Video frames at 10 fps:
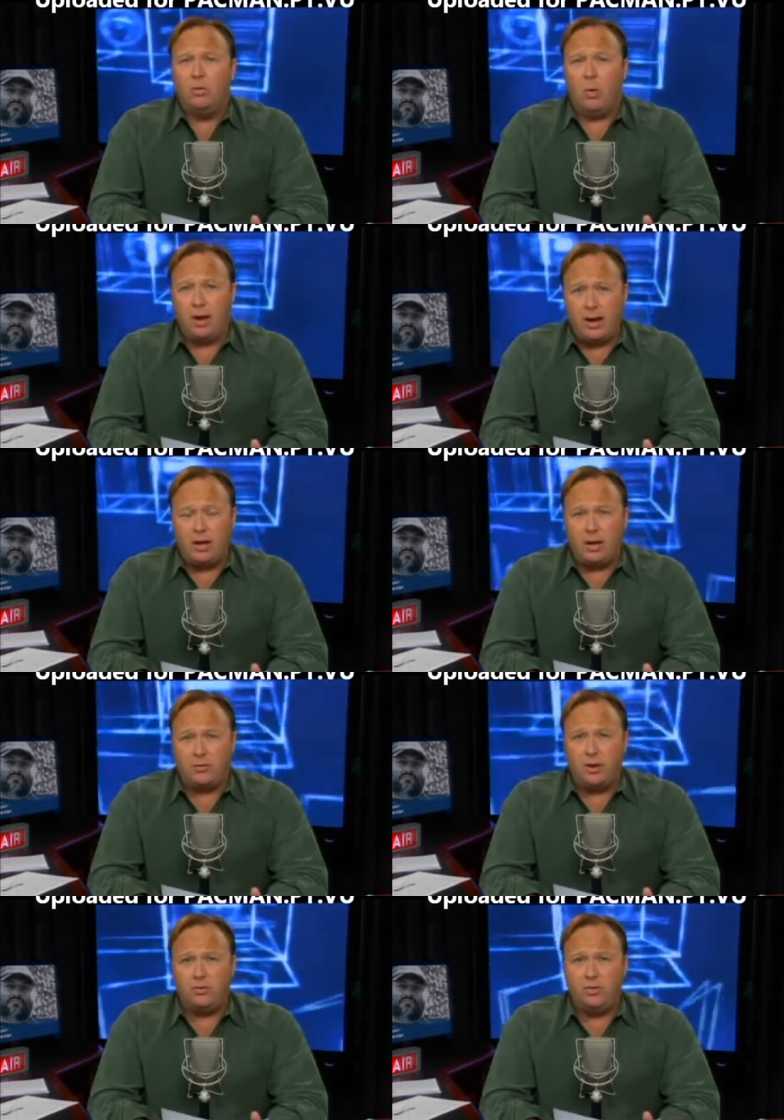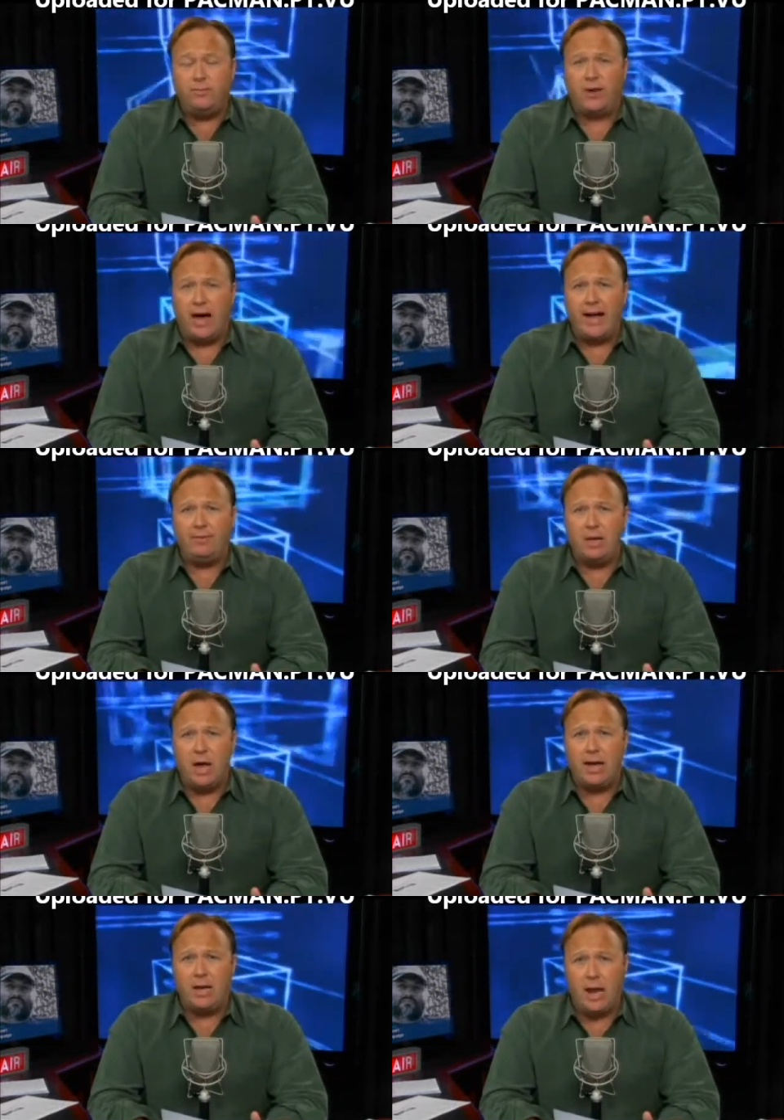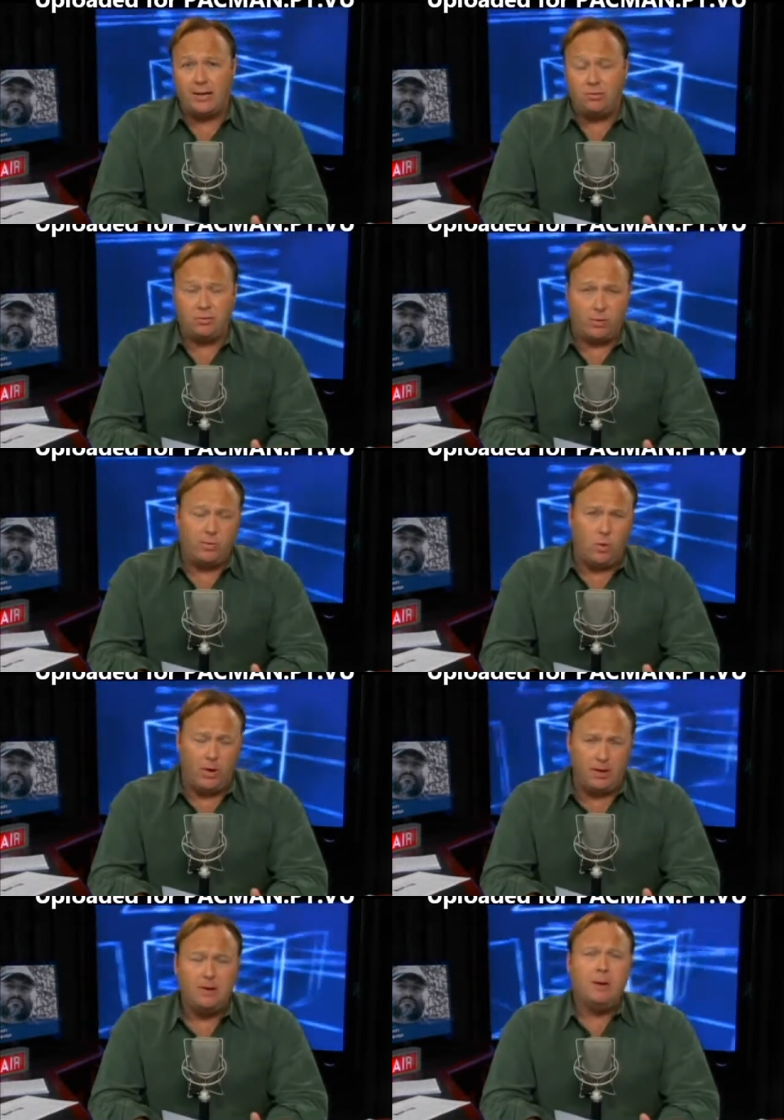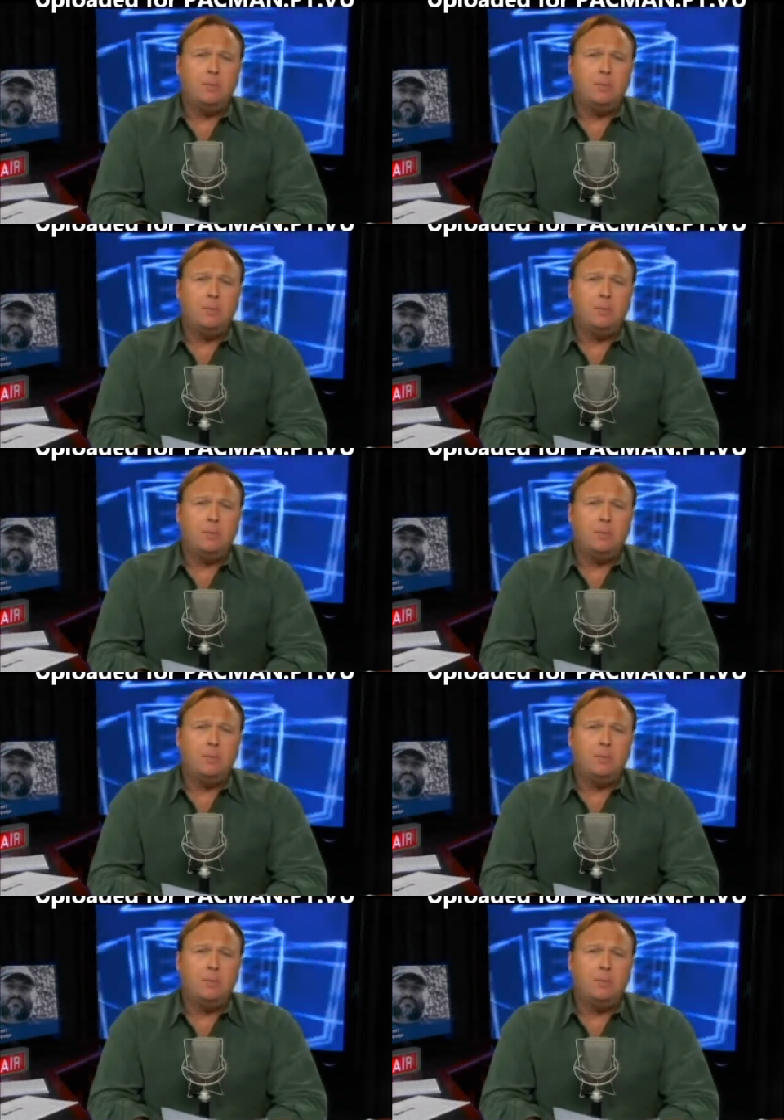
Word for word: 1-800-259-9231.